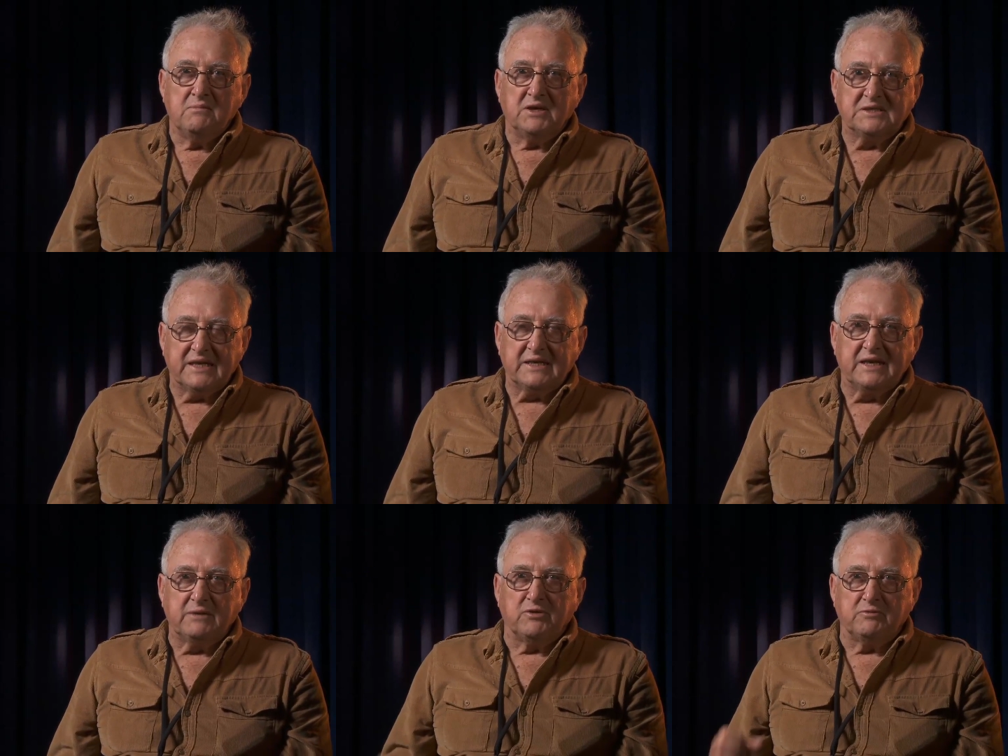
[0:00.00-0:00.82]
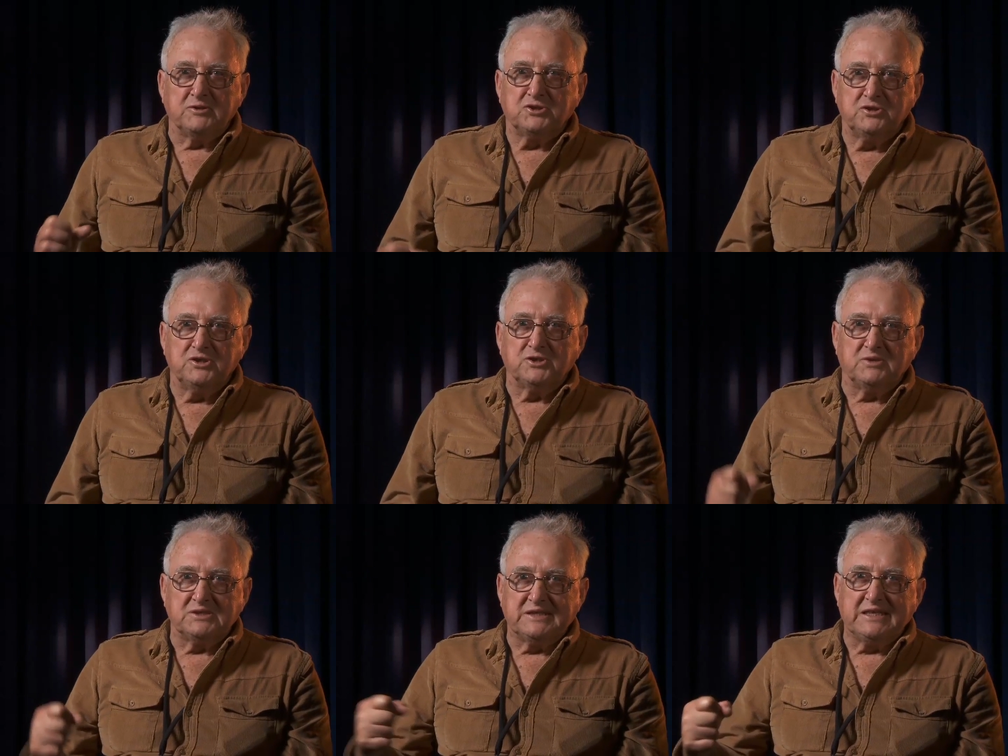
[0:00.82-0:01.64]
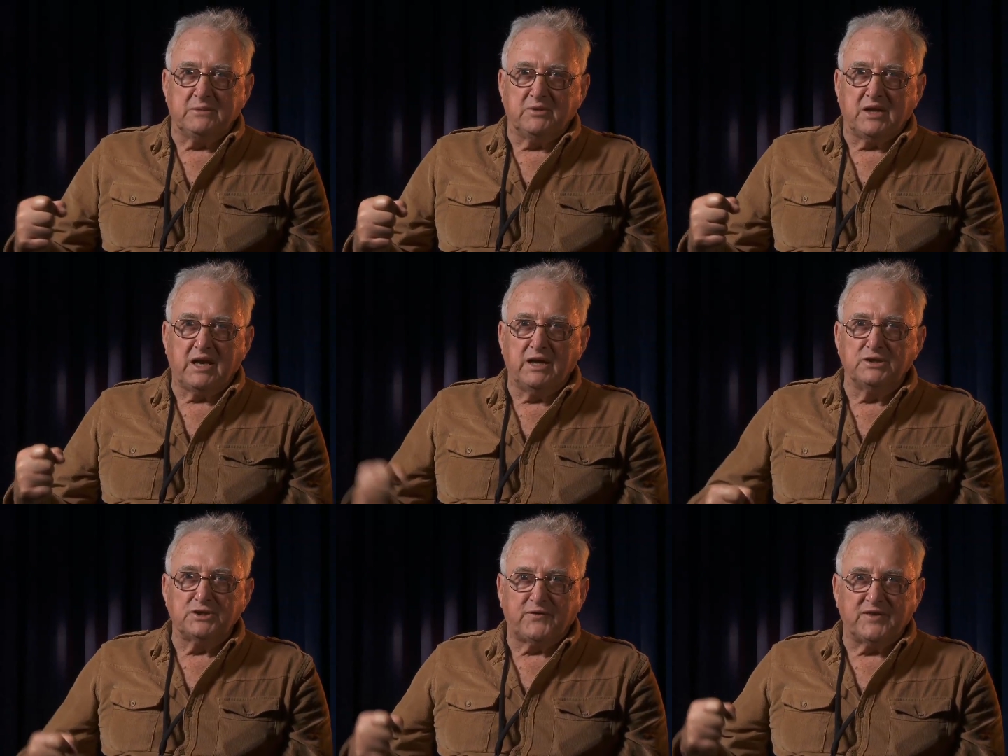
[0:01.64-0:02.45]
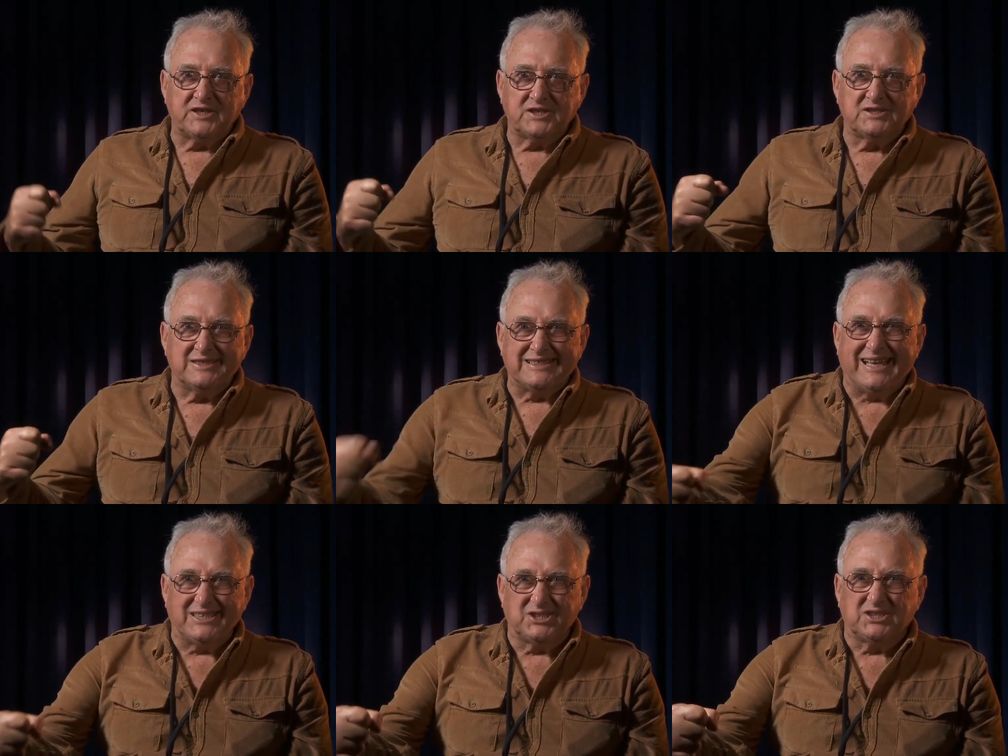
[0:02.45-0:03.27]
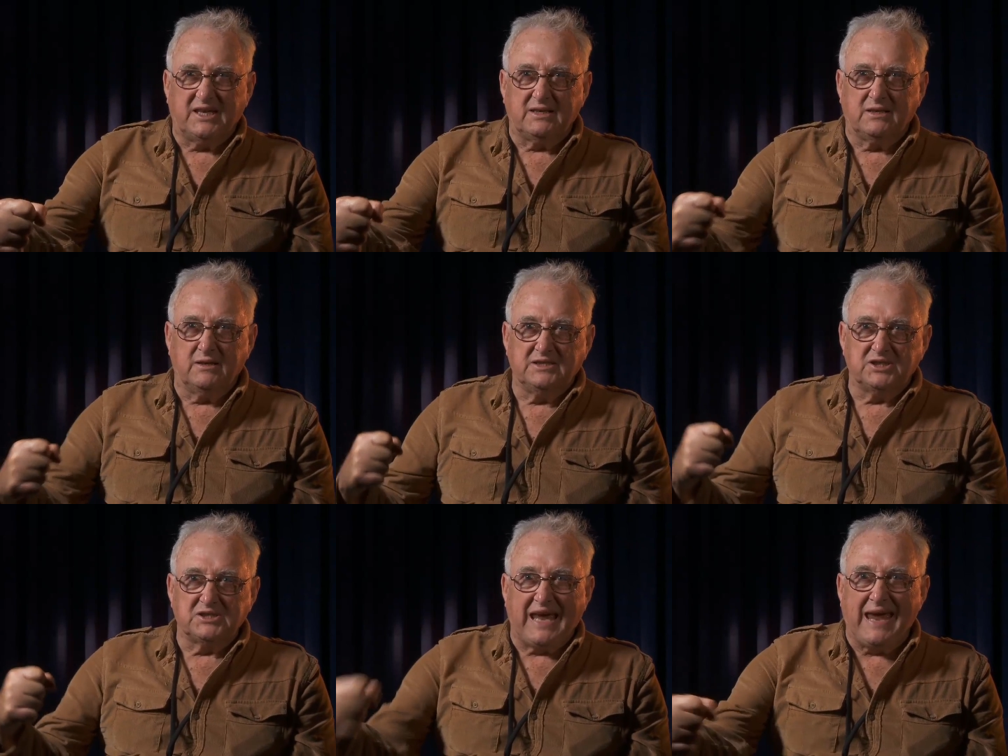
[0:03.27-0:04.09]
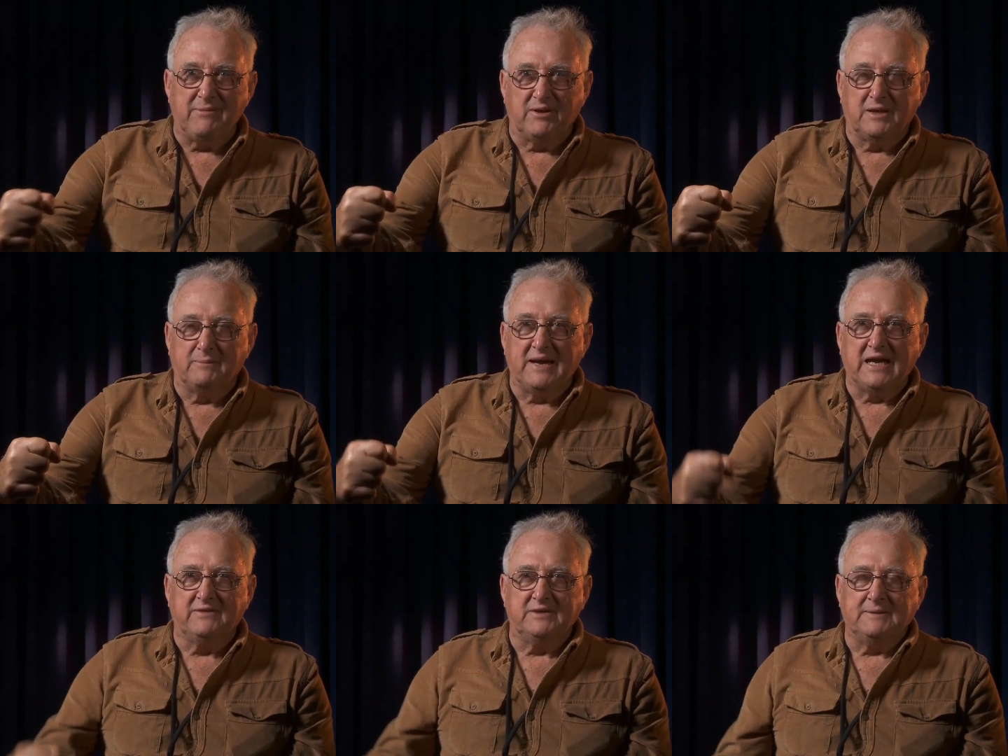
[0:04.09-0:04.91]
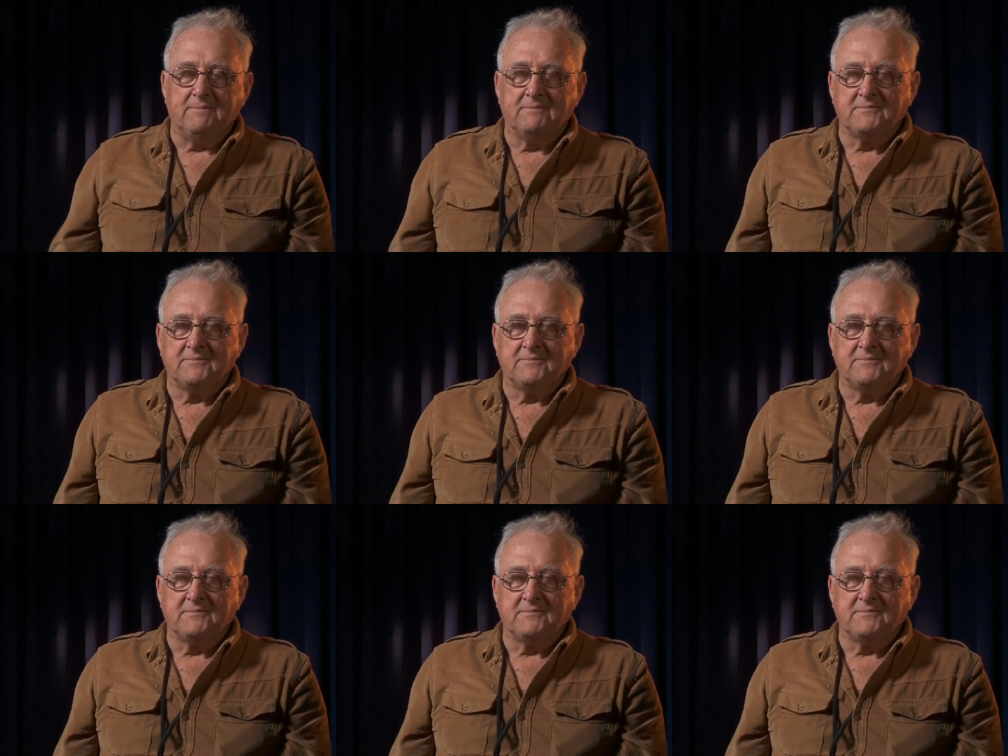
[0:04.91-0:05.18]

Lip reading: My technique with the students was to get them with a closed fist to touch that, they just hammer the back of it,